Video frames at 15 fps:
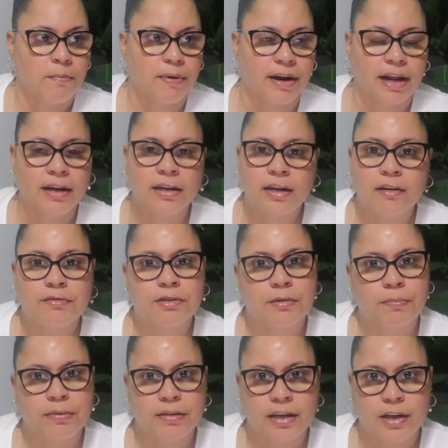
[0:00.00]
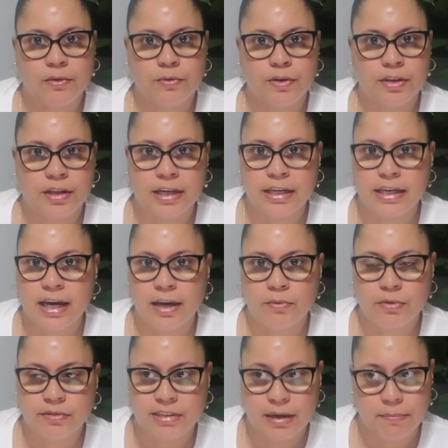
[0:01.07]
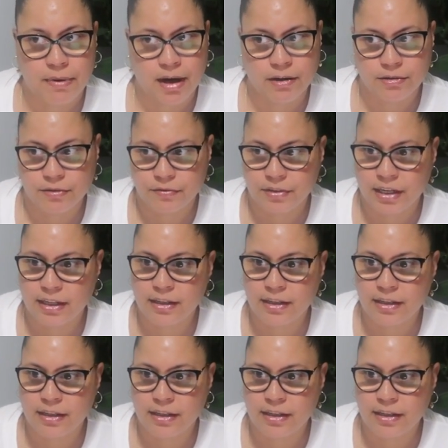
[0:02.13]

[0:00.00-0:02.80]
but I love to play with, again, with typography.